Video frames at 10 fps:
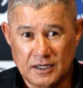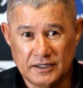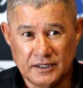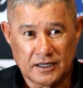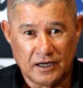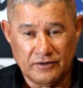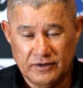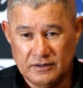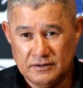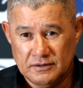learning curve,
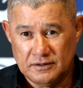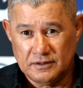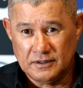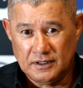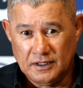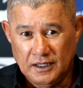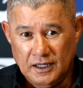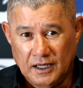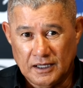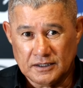
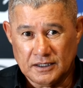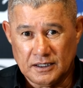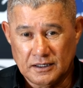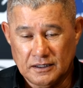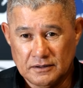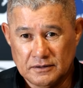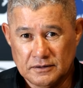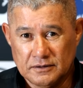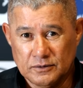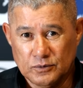and
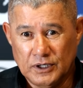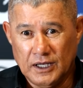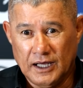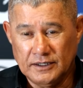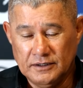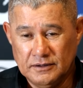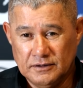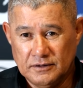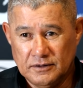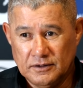we learn
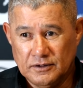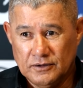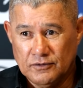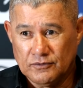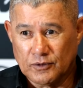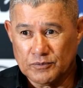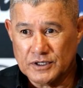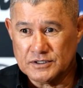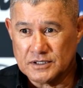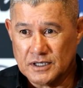from
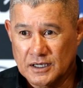these